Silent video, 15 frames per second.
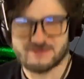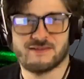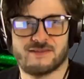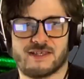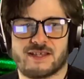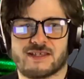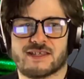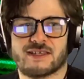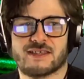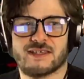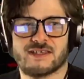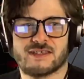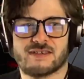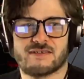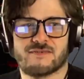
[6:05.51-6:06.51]
things like
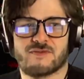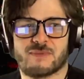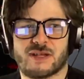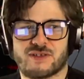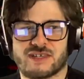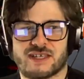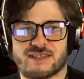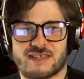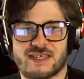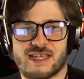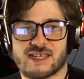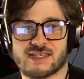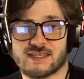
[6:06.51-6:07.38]
this from outside the case.